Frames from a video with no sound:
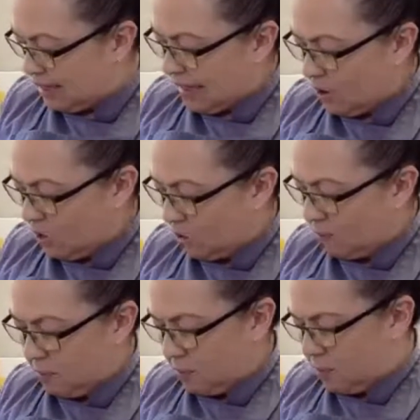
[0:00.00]
that other
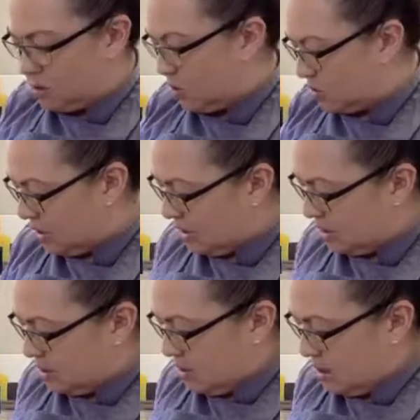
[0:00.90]
people
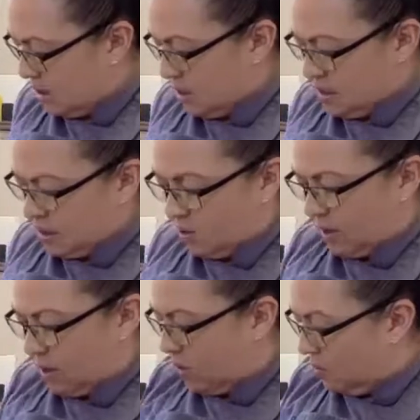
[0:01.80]
doesn't or
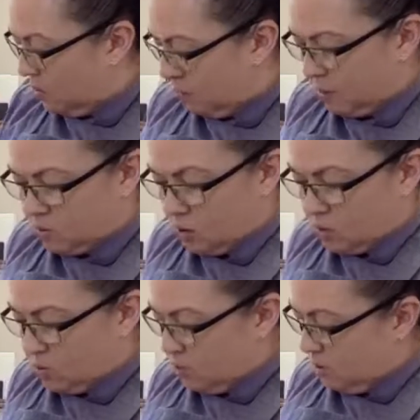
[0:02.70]
that other people
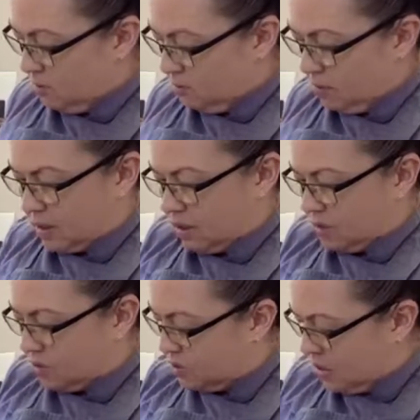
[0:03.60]
don't,
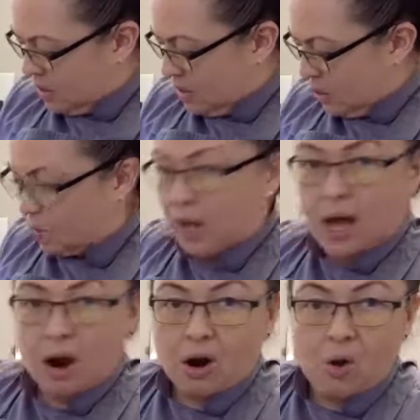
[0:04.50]
because we
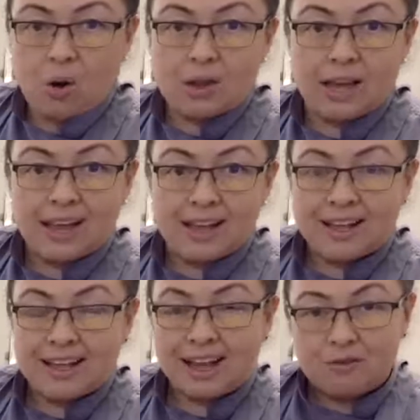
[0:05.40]
are all like
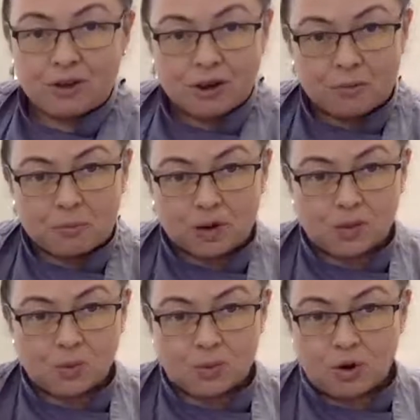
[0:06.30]
a
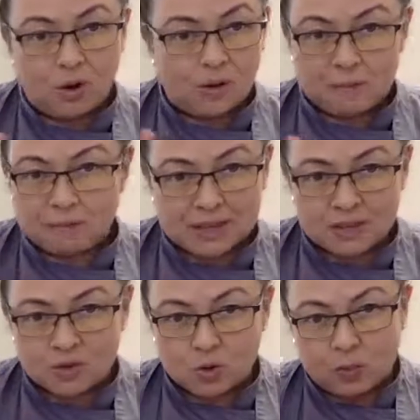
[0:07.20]
fingerprint. We're all
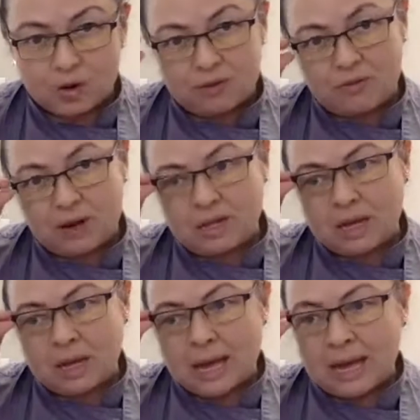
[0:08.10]
super different,
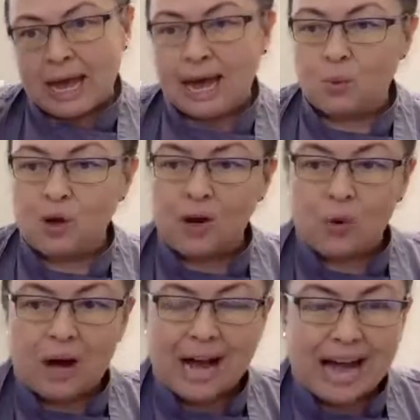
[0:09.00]
and we
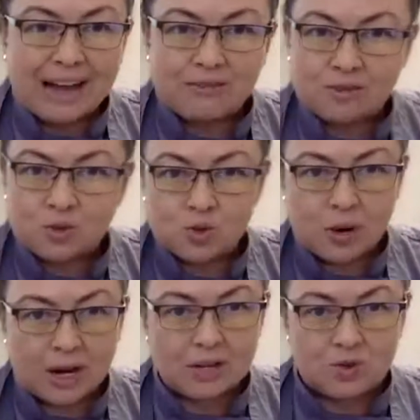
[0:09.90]
don't have to
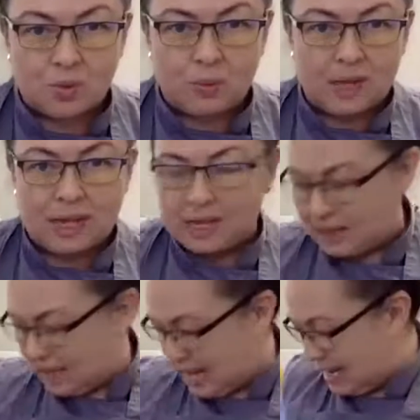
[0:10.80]
try to be
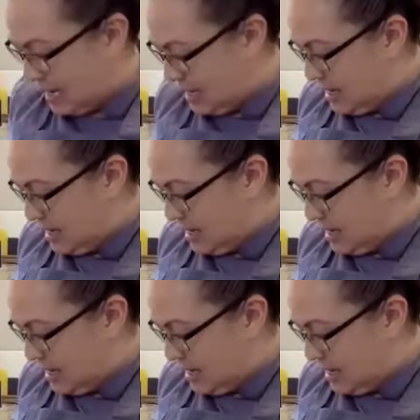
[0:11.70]
like